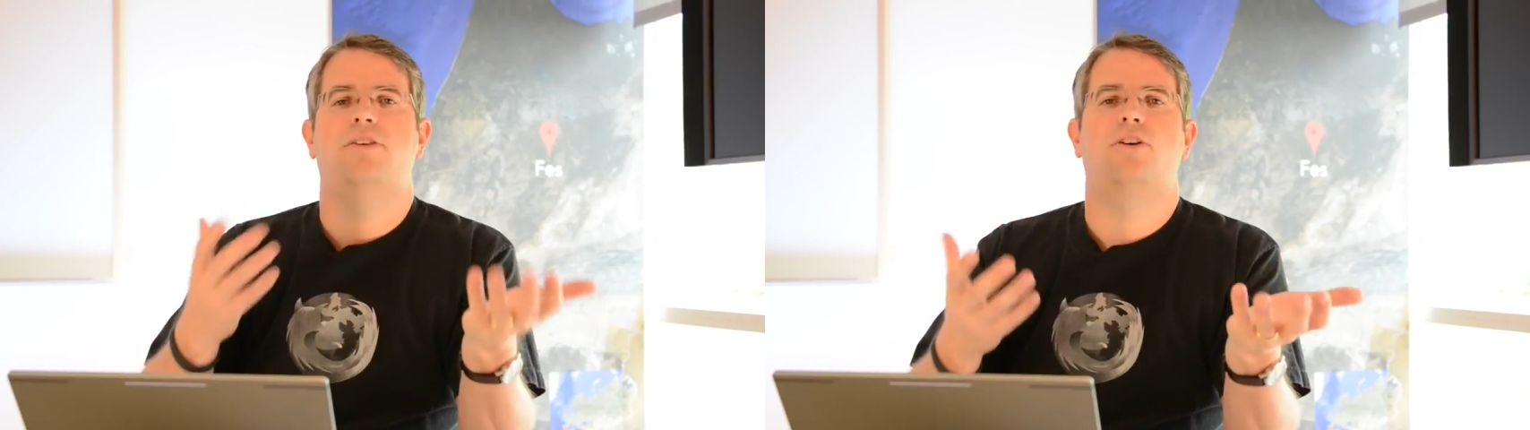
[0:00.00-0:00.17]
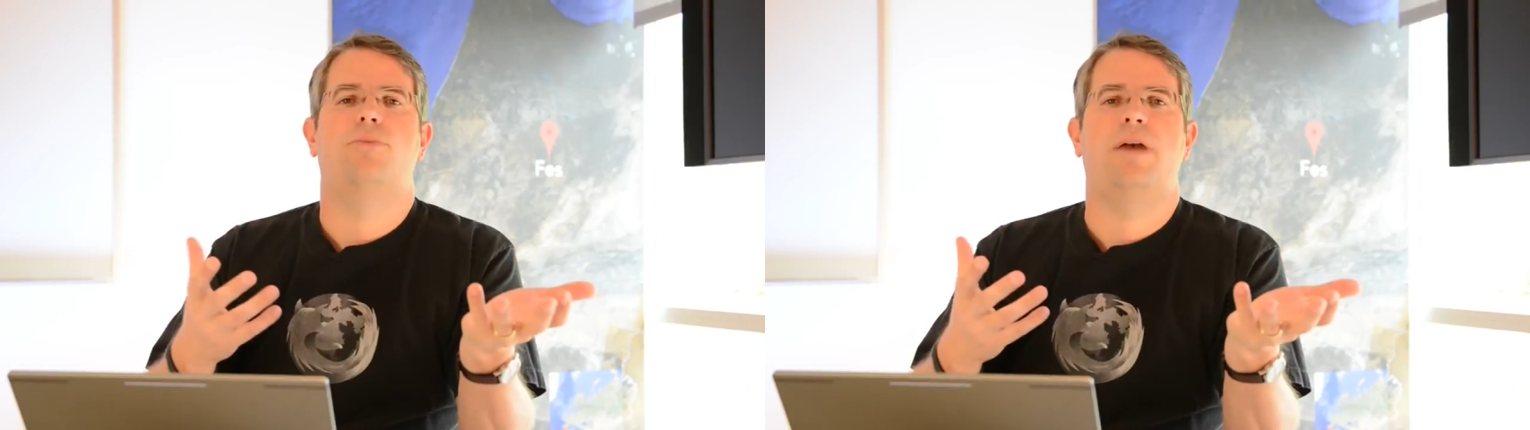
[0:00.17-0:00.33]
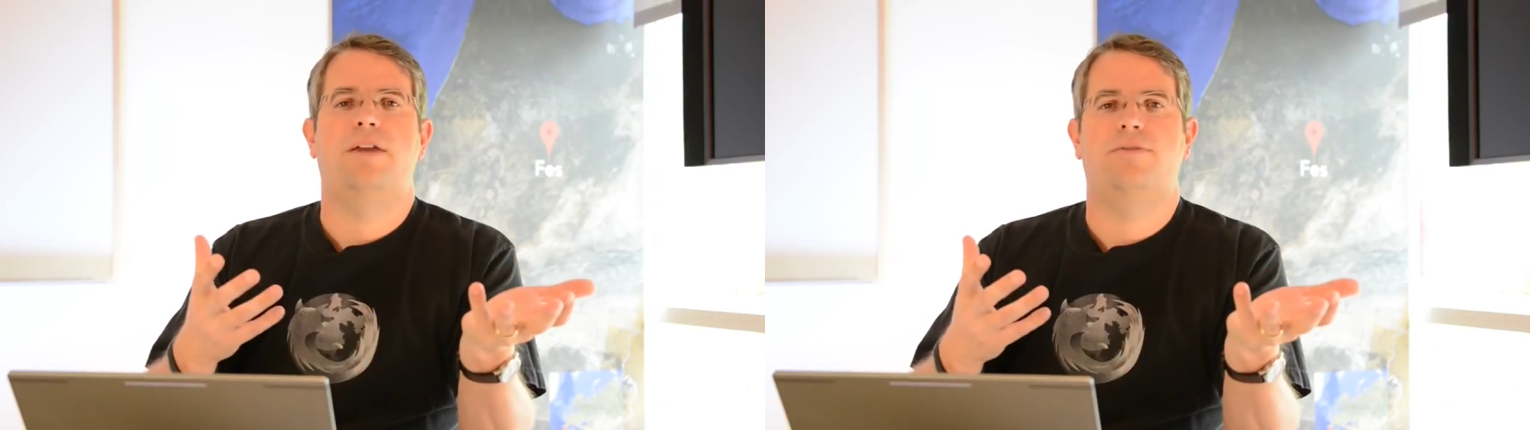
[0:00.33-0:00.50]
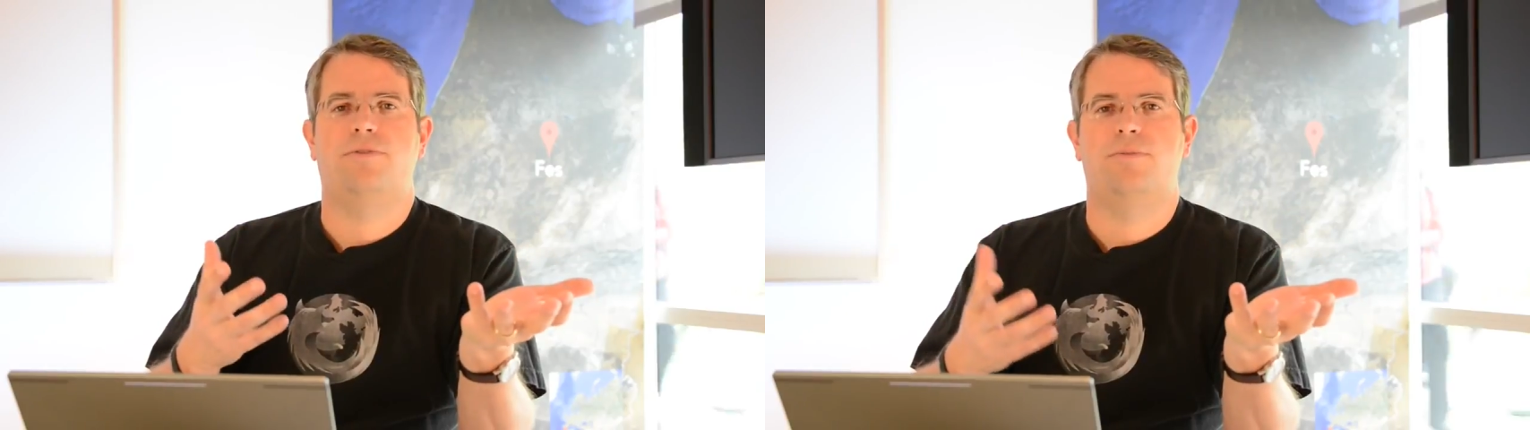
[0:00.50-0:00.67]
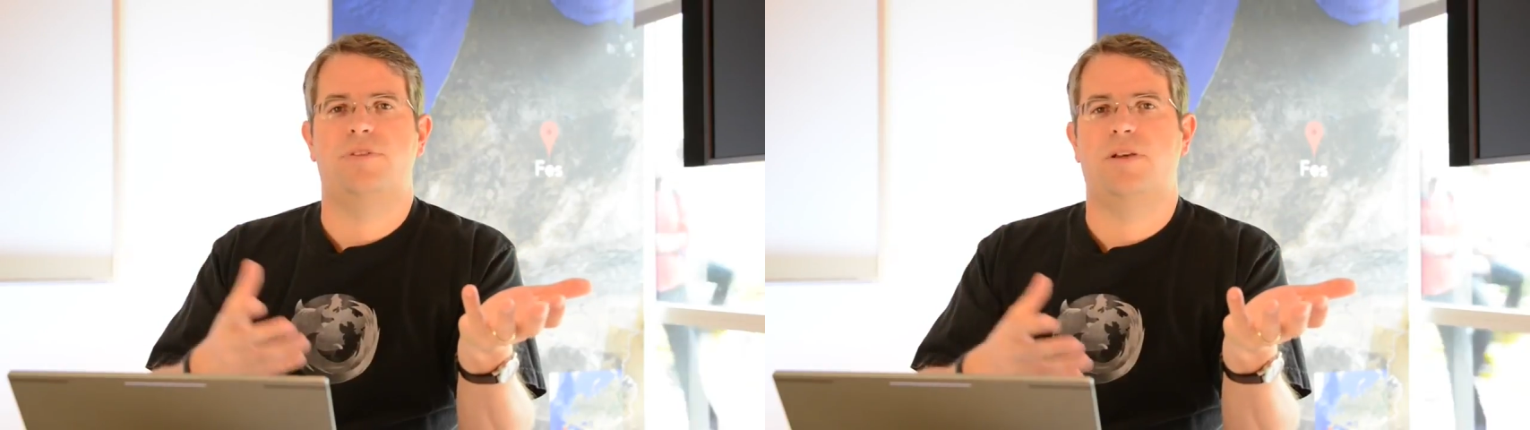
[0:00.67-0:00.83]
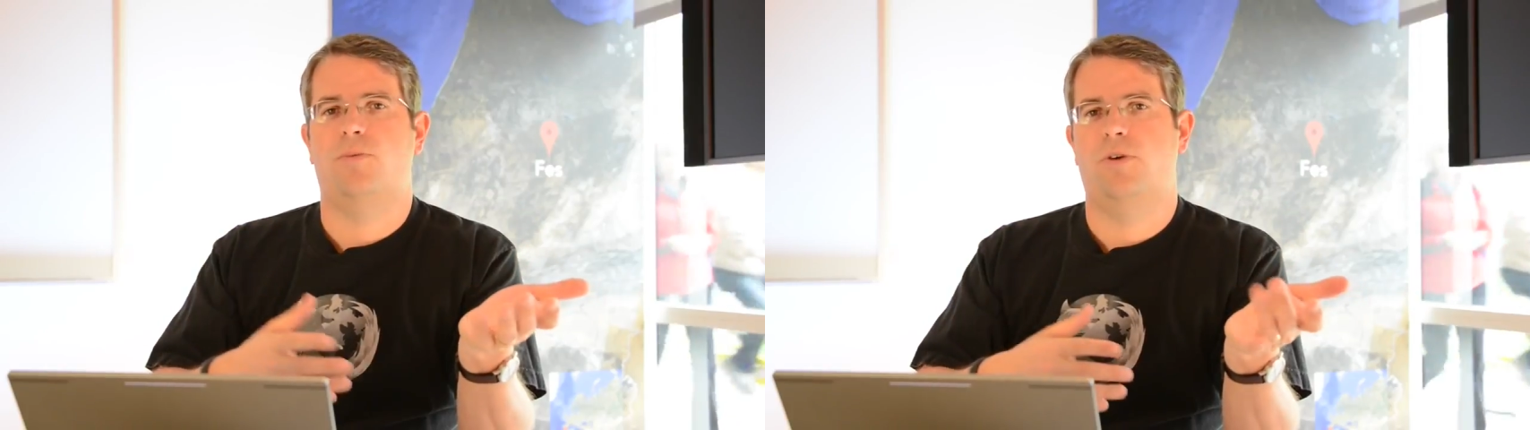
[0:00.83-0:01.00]
domain from
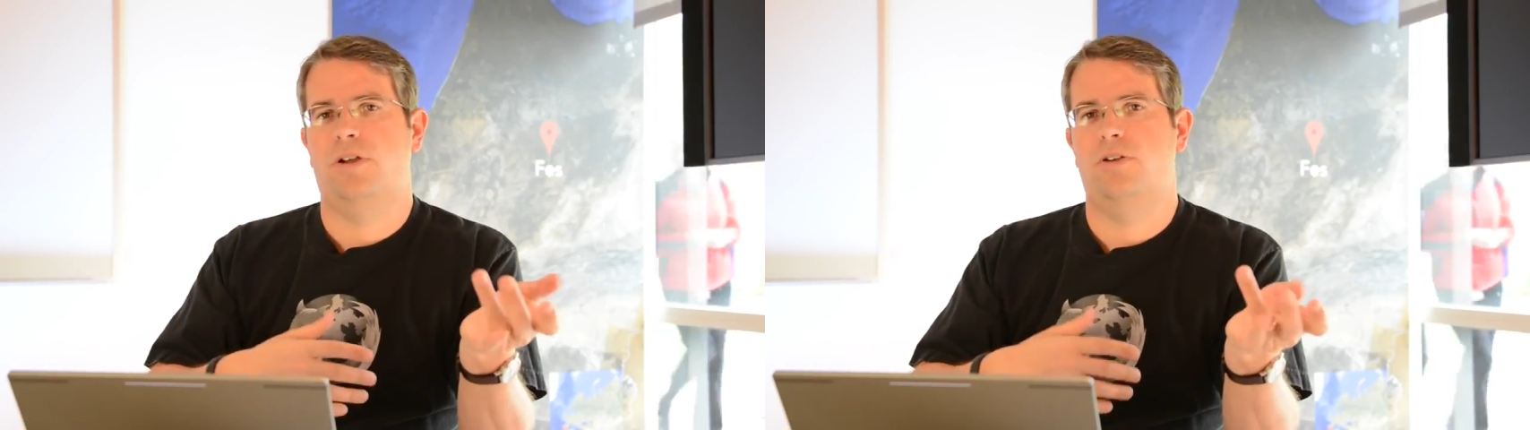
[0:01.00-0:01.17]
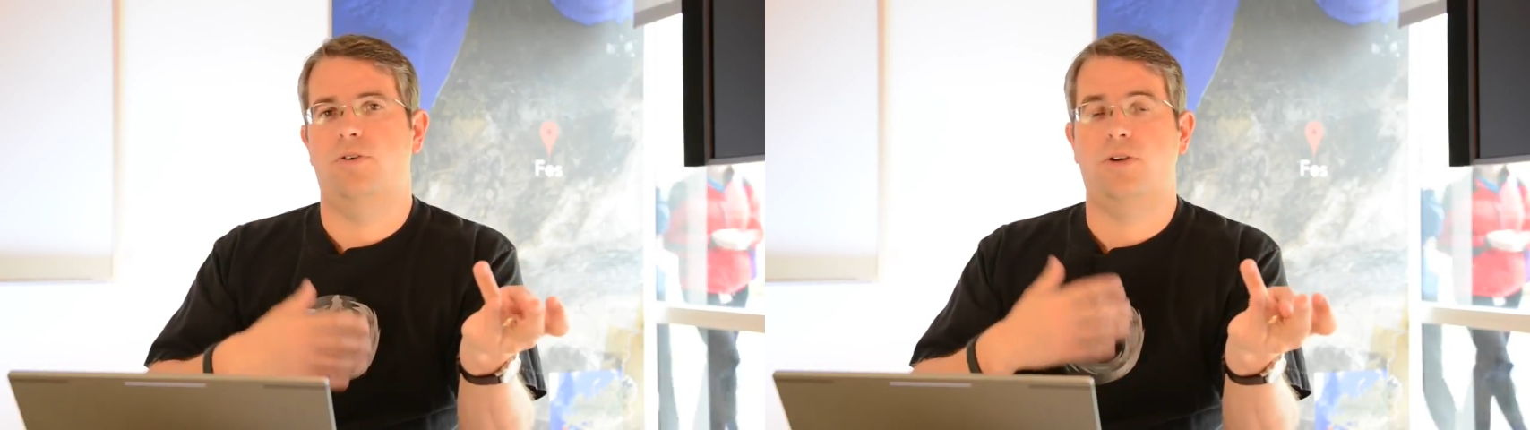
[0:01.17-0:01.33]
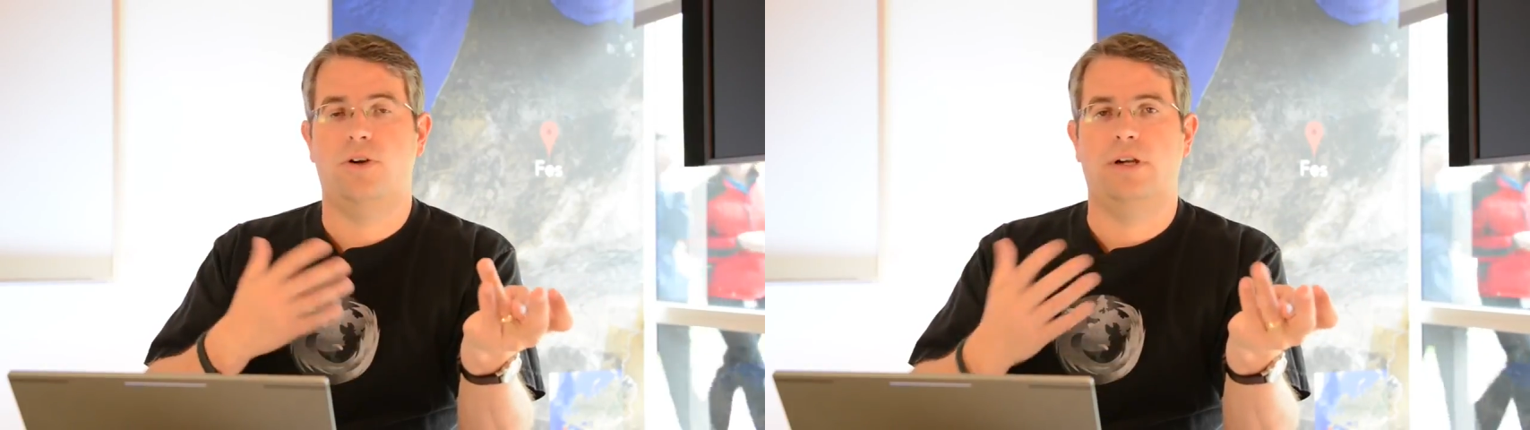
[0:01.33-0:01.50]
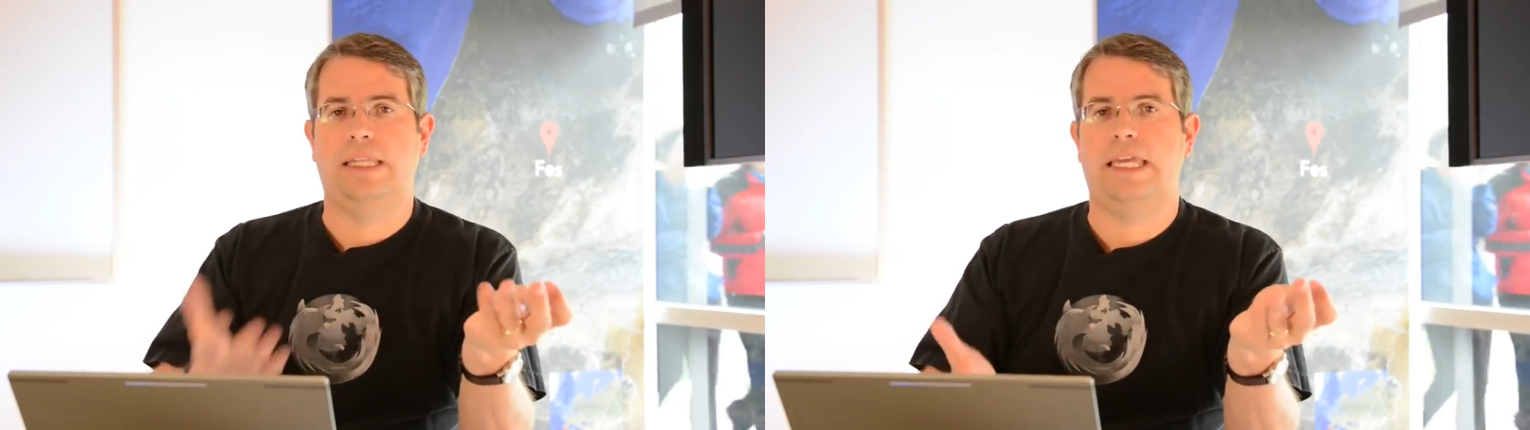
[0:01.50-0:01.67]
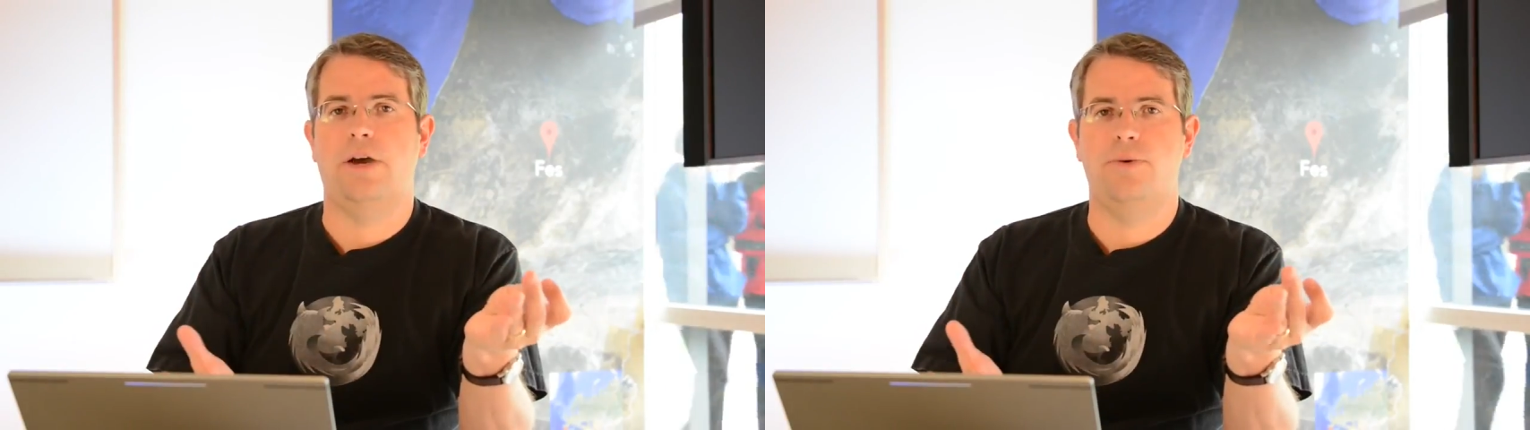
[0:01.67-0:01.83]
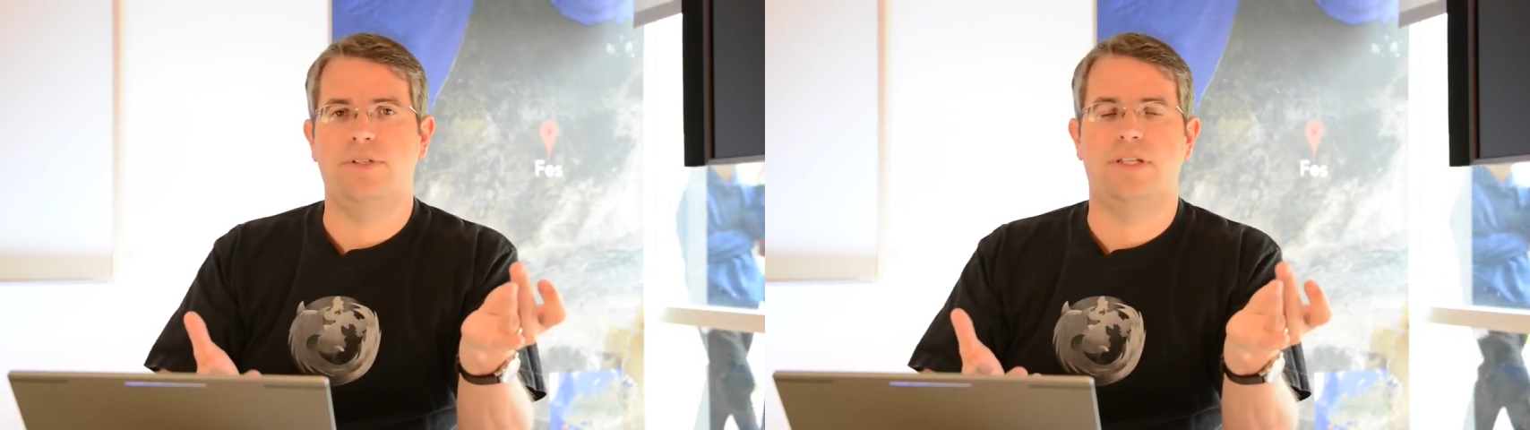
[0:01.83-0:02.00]
someone who currently
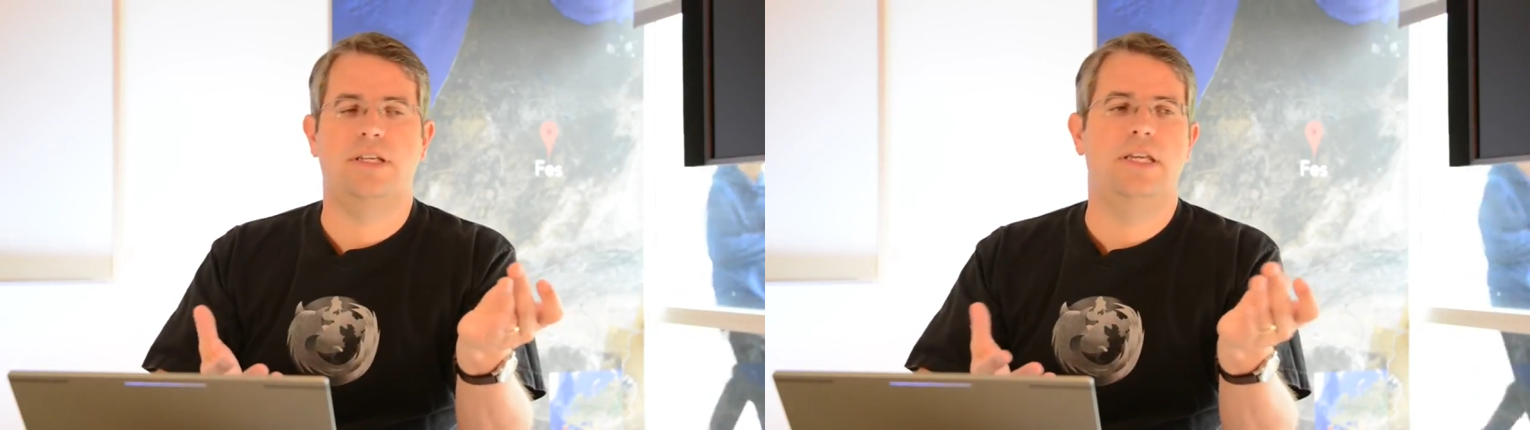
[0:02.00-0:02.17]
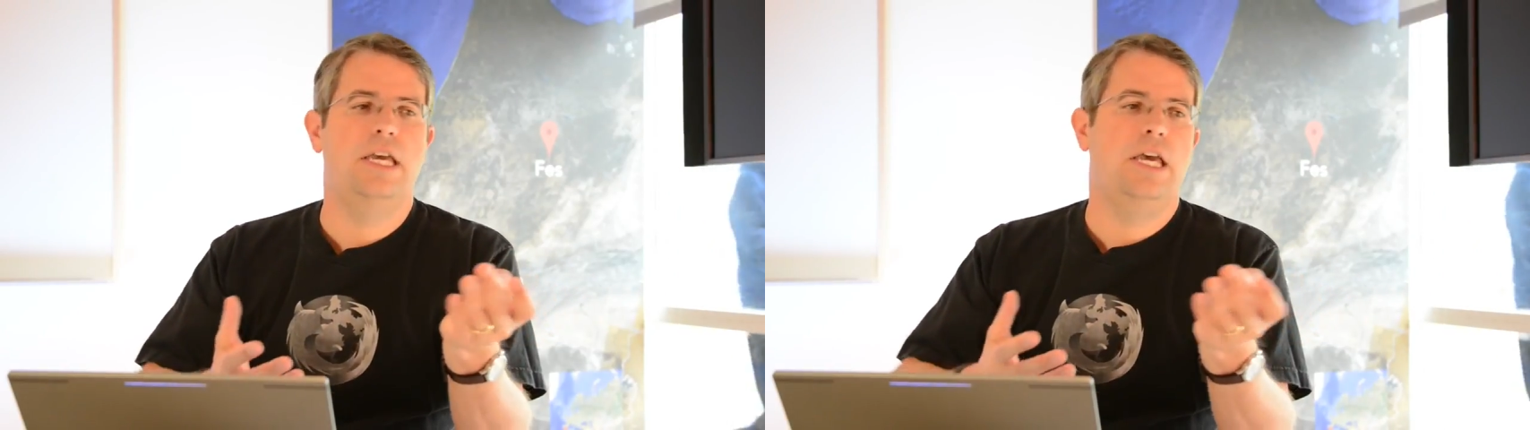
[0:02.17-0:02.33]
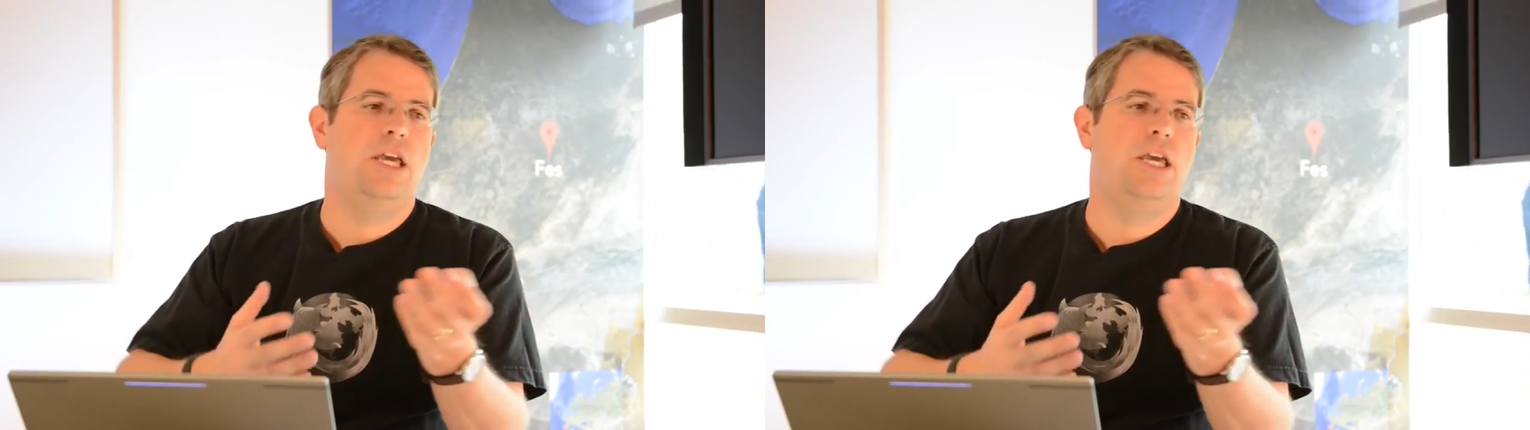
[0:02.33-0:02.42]
owns it,